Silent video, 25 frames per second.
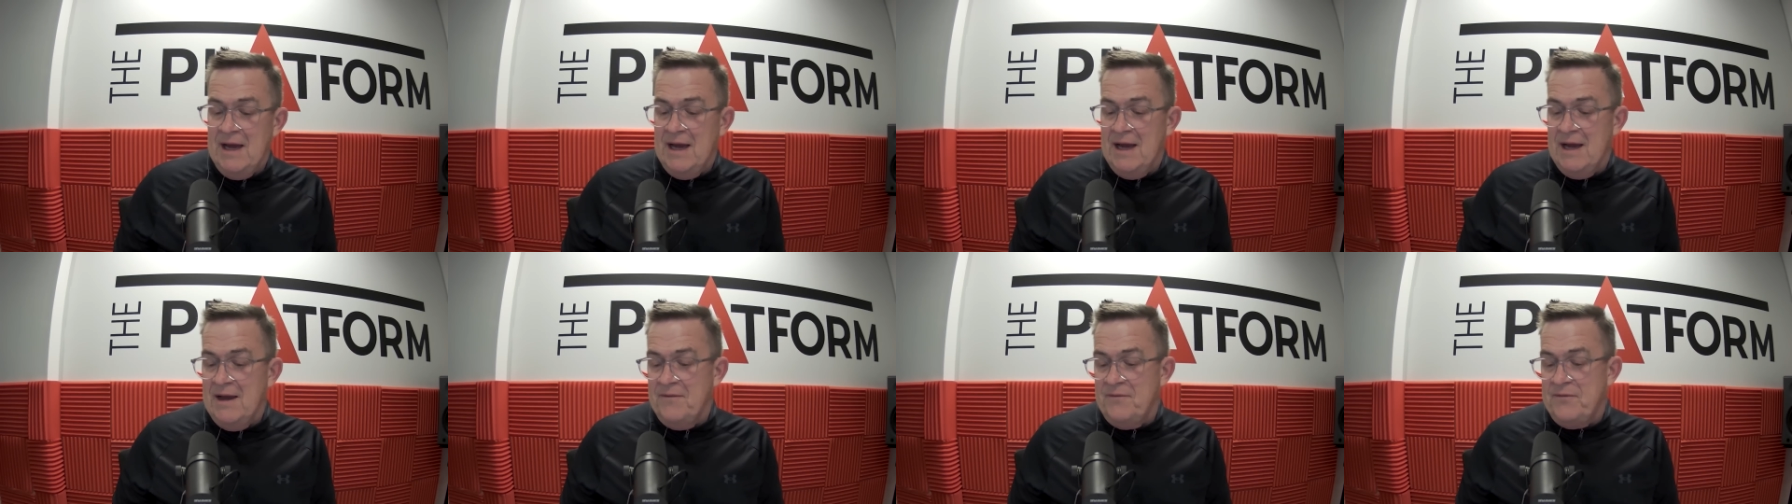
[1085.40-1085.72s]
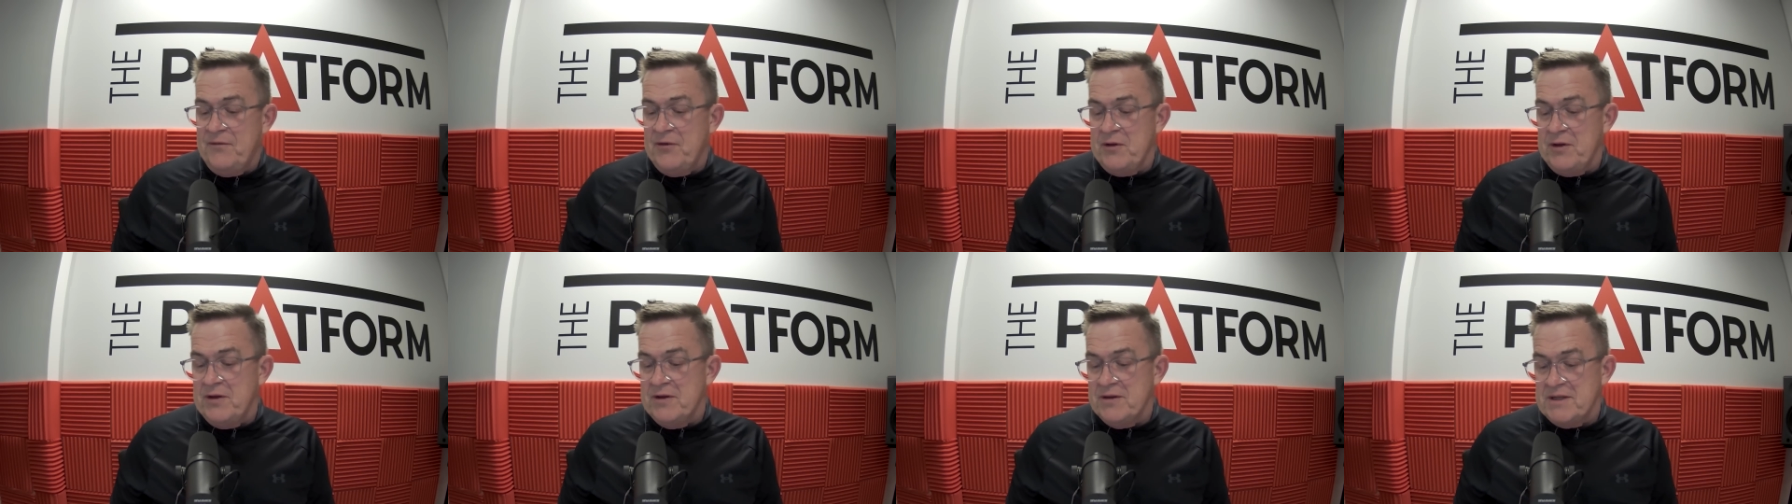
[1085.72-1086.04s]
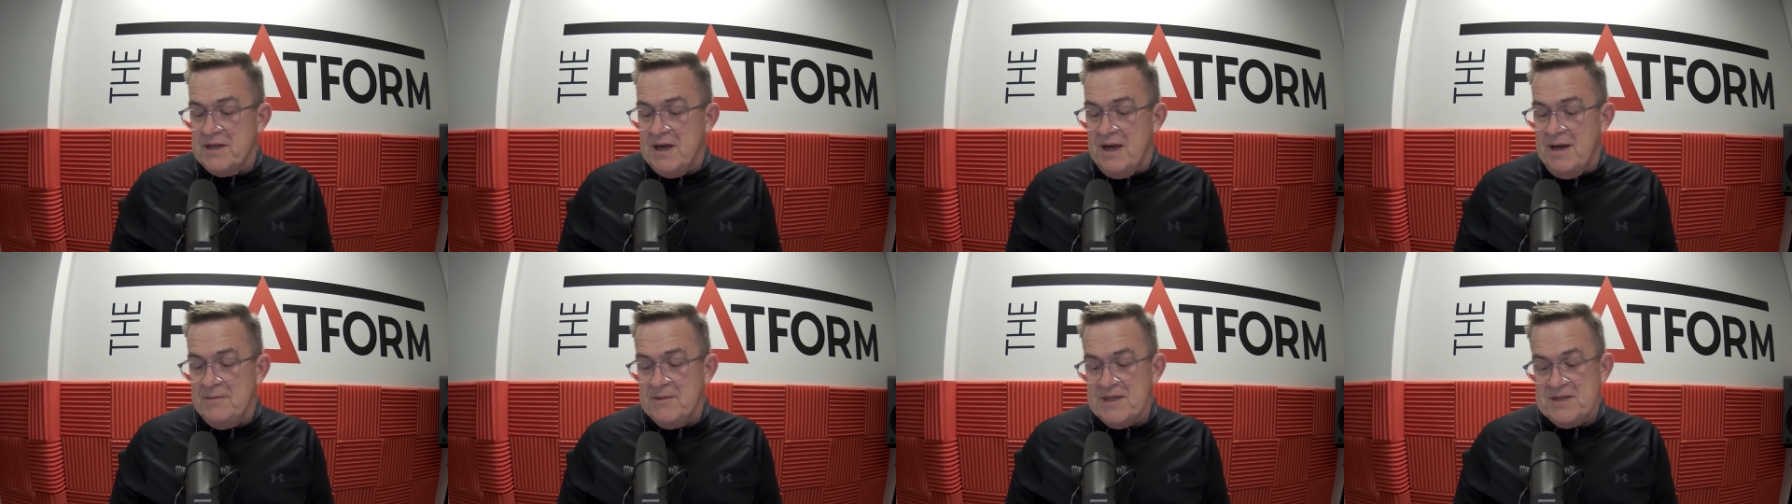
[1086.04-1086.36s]
uh, for your
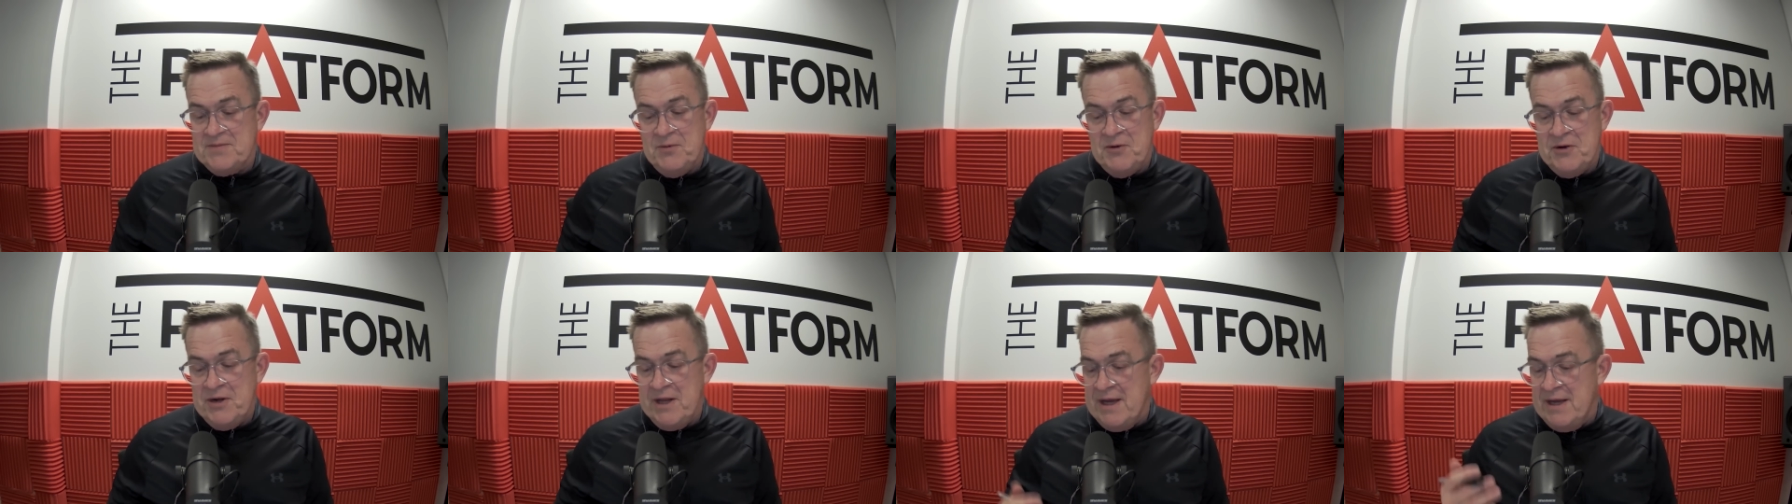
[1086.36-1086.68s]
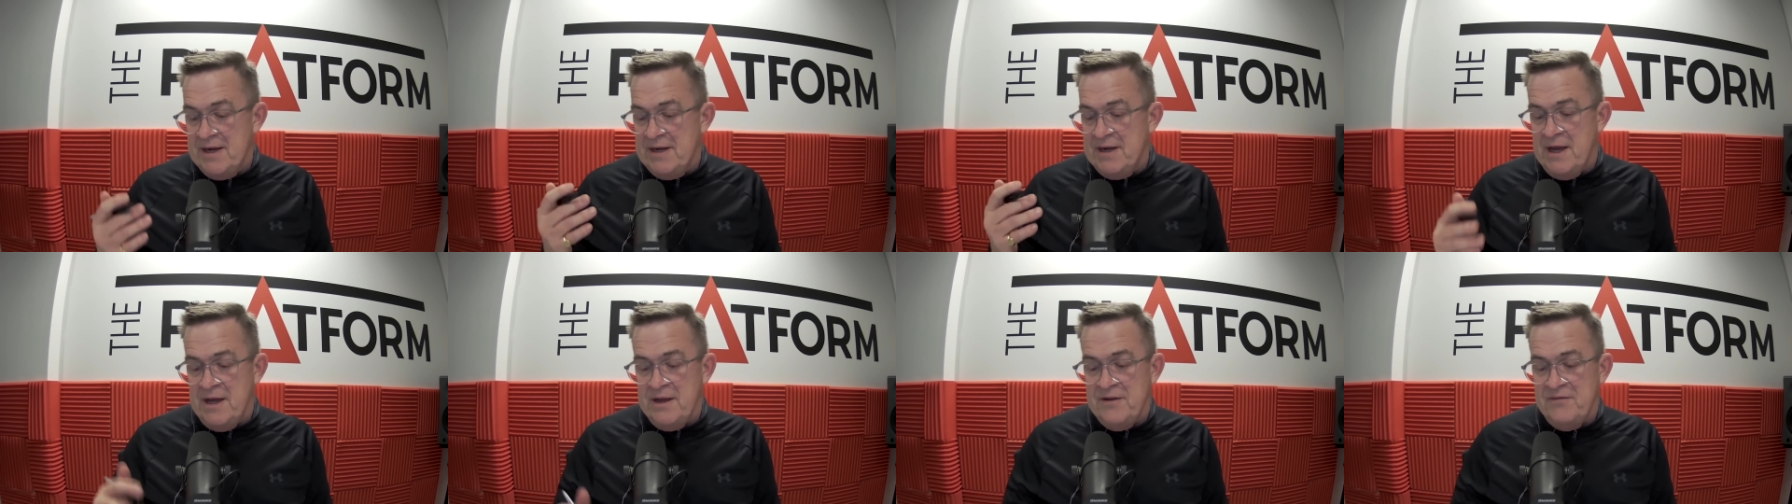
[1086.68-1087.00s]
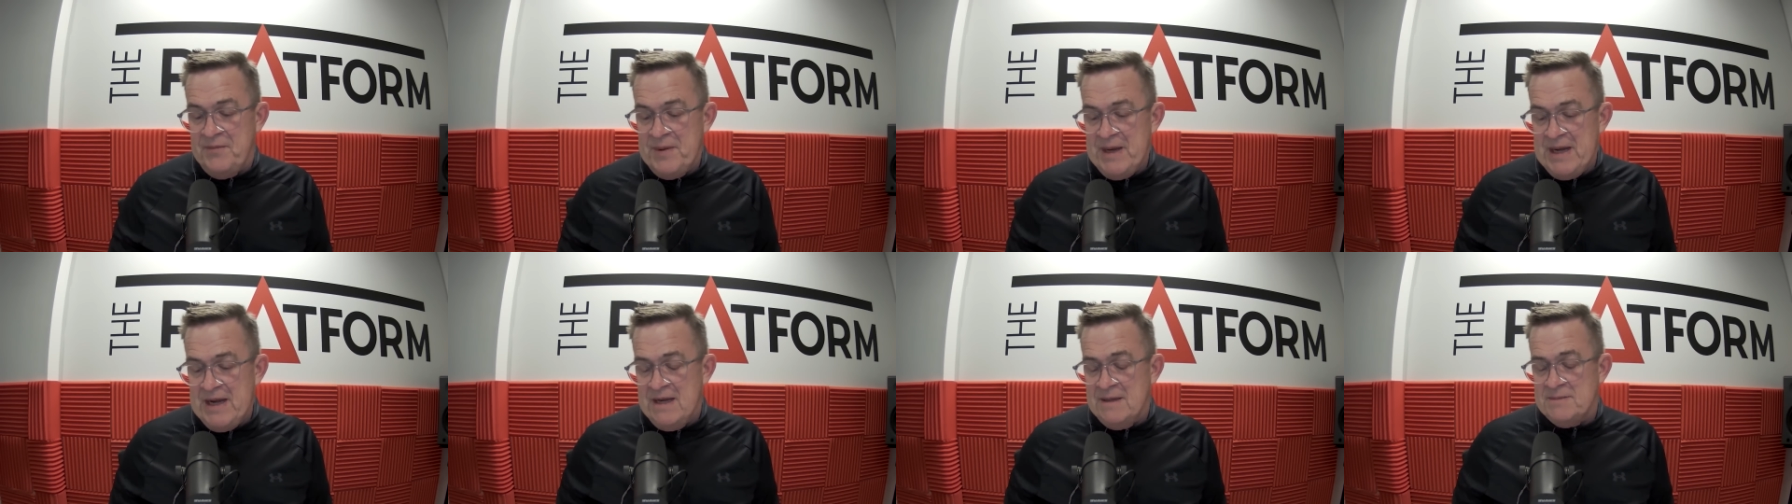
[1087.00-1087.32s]
time this morning. I know
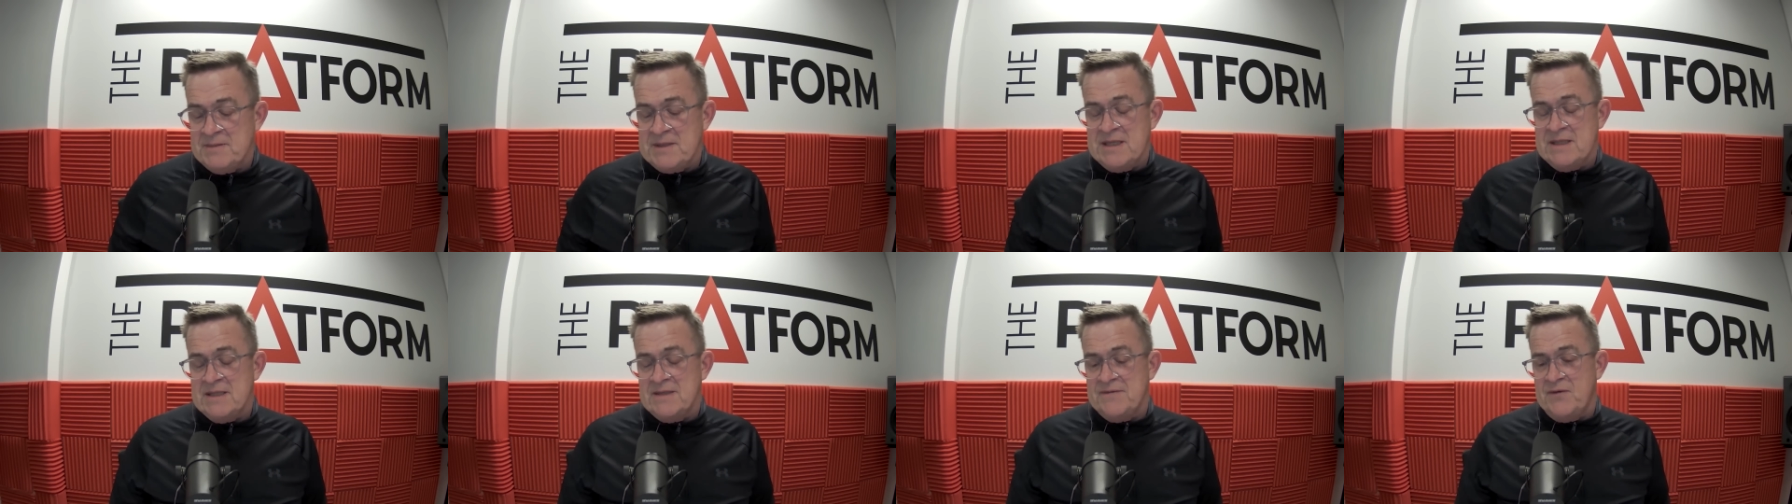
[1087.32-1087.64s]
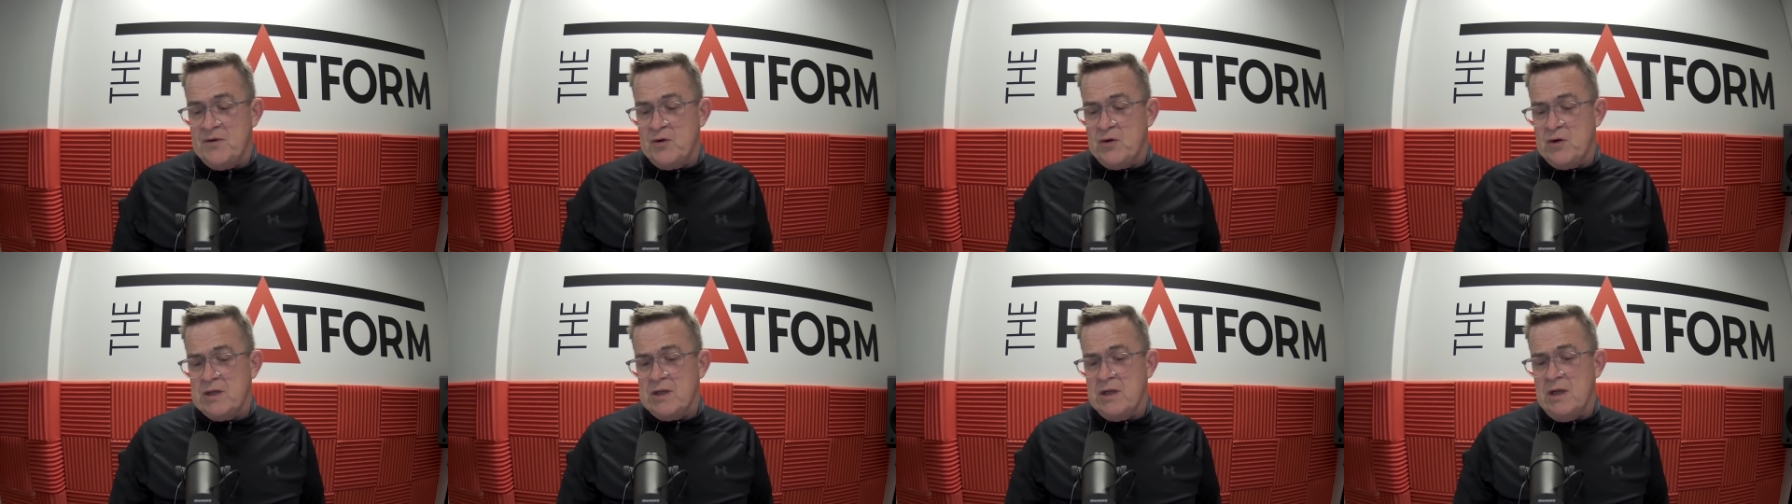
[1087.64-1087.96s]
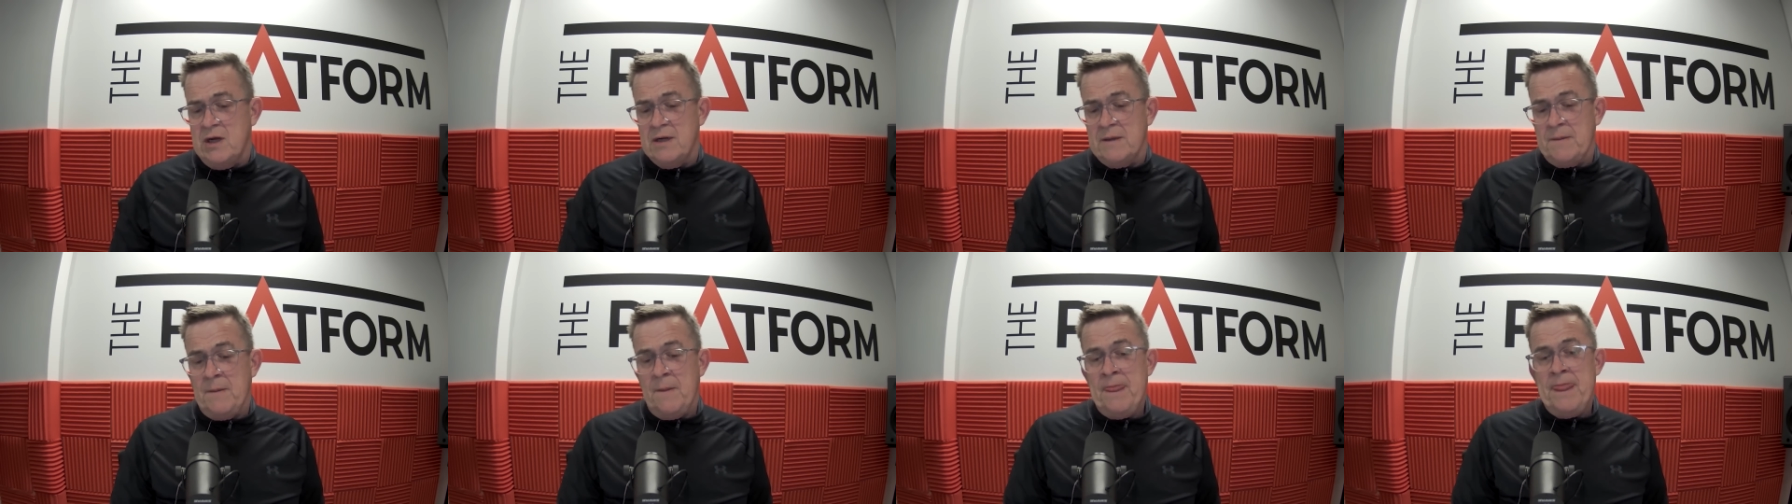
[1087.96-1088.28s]
you've been up since four
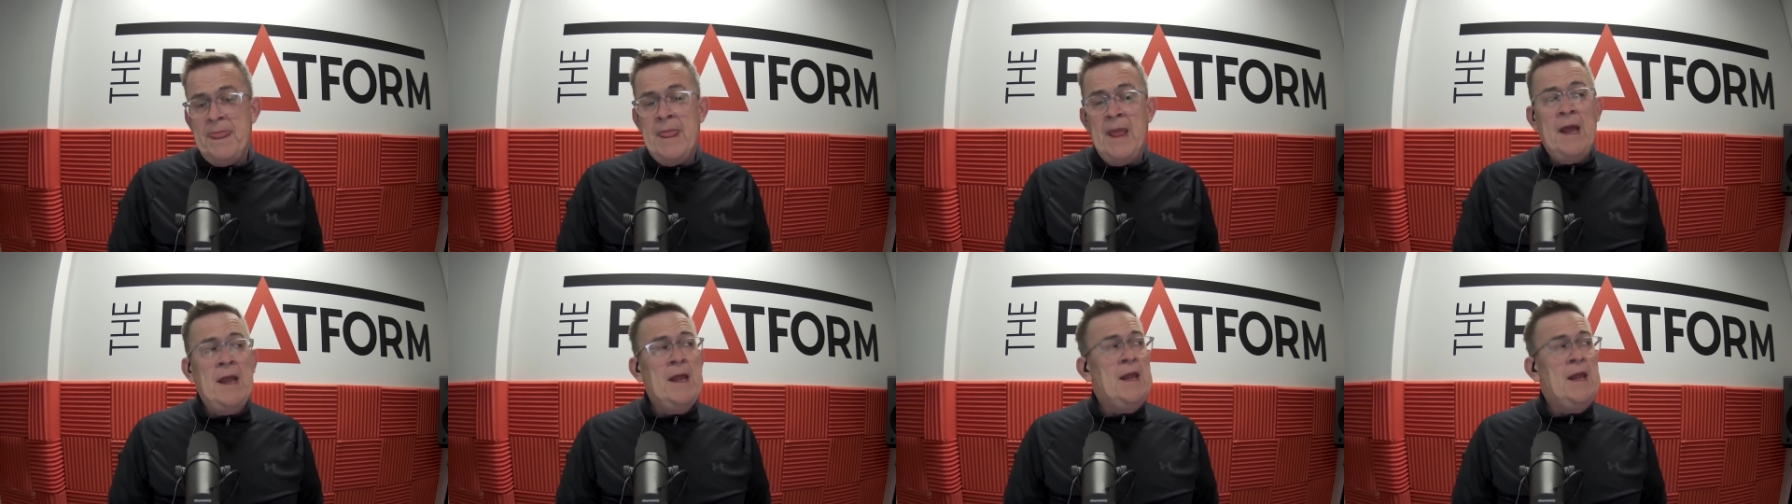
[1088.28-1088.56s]
o'clock.